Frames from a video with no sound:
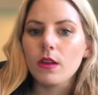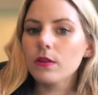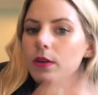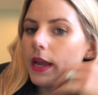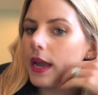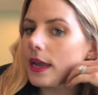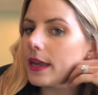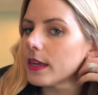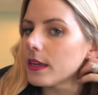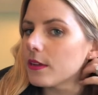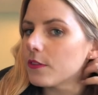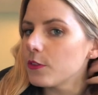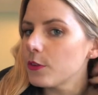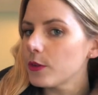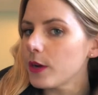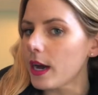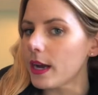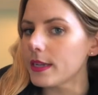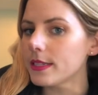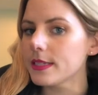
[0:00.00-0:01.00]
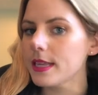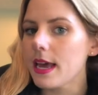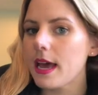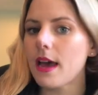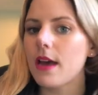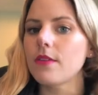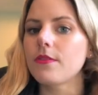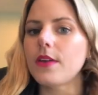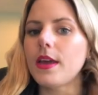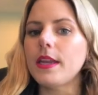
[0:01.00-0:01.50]
Okay, if you guys
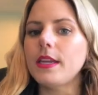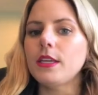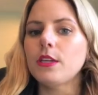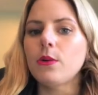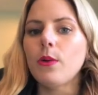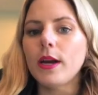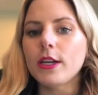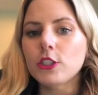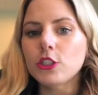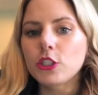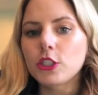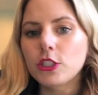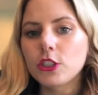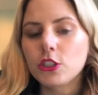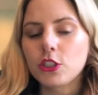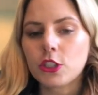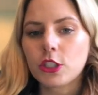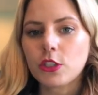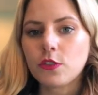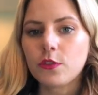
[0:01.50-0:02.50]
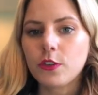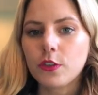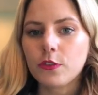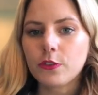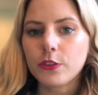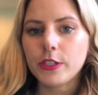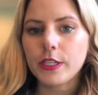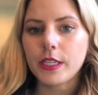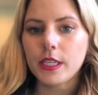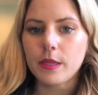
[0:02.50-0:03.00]
have any questions, just feel
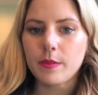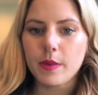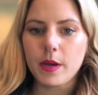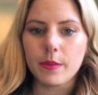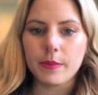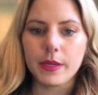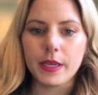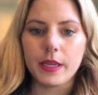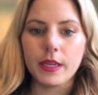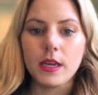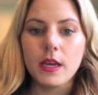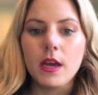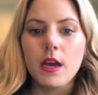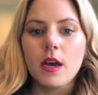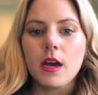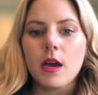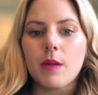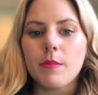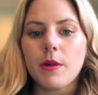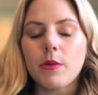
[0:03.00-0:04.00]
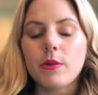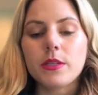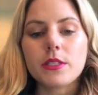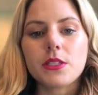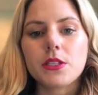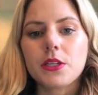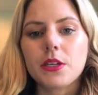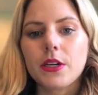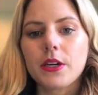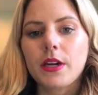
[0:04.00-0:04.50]
free to email me. I'm always
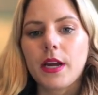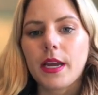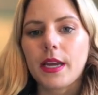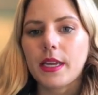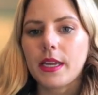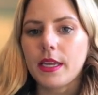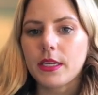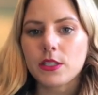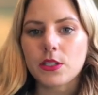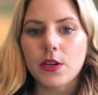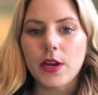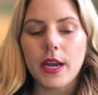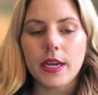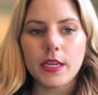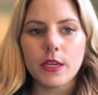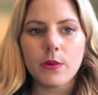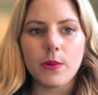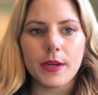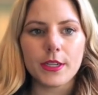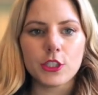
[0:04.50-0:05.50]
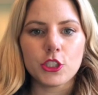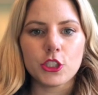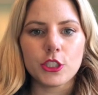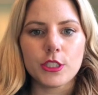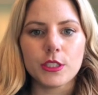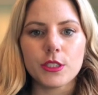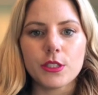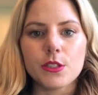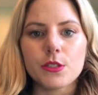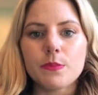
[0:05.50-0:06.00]
here. I can answer any
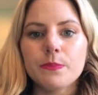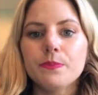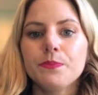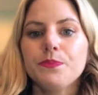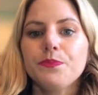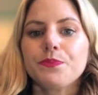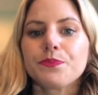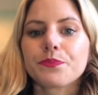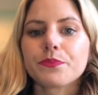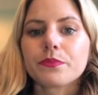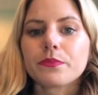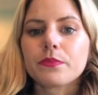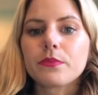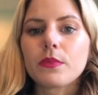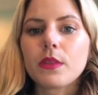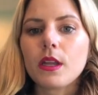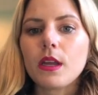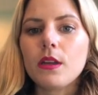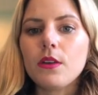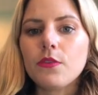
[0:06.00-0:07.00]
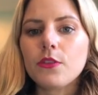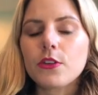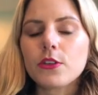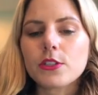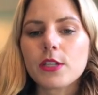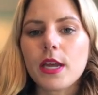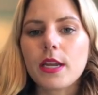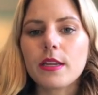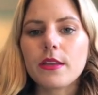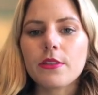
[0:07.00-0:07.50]
questions. If there's
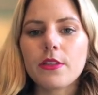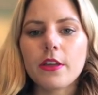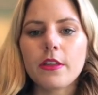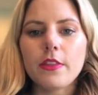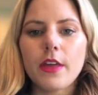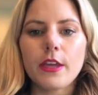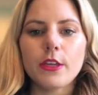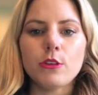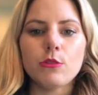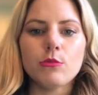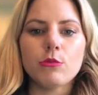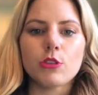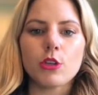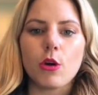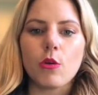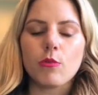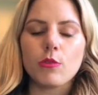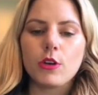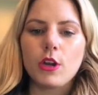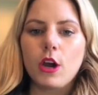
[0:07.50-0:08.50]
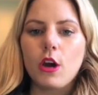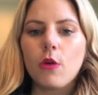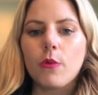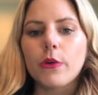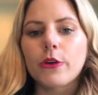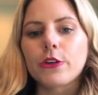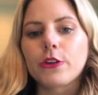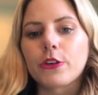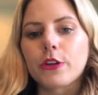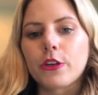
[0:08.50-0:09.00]
anything that you don't know
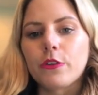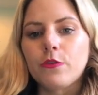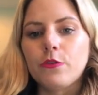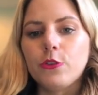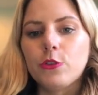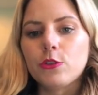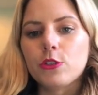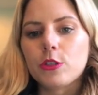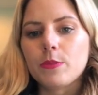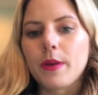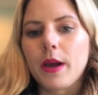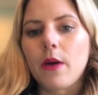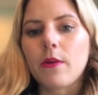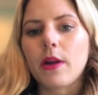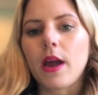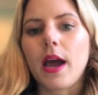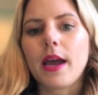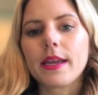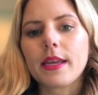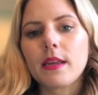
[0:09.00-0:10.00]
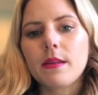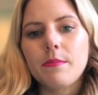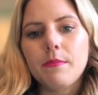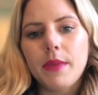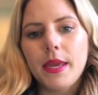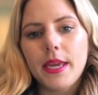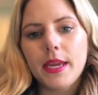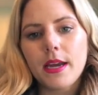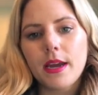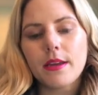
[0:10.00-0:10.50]
or you're confused about, I can
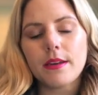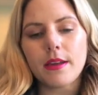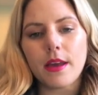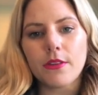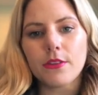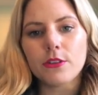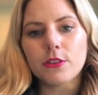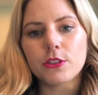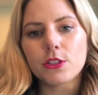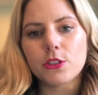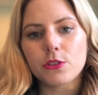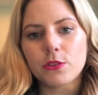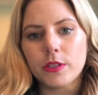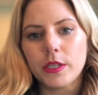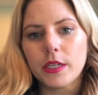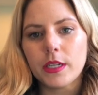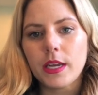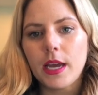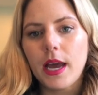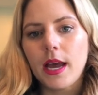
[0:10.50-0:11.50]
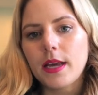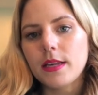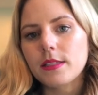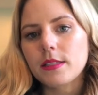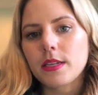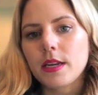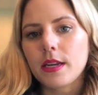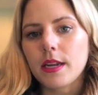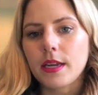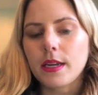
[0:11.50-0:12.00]
make another screencast
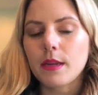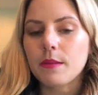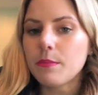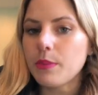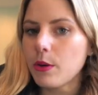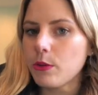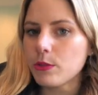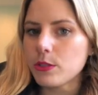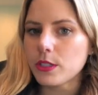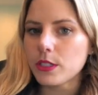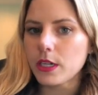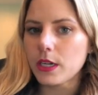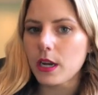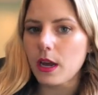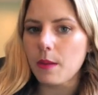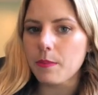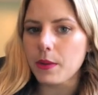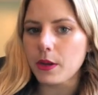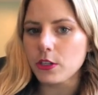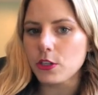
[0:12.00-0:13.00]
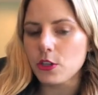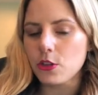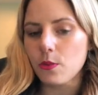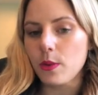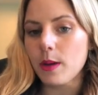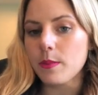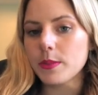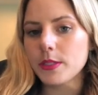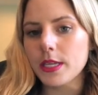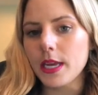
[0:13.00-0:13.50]
and I can post it up onto the
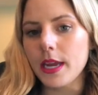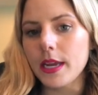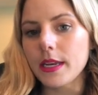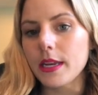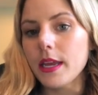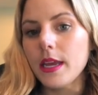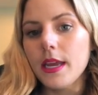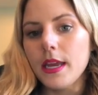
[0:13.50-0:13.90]
website.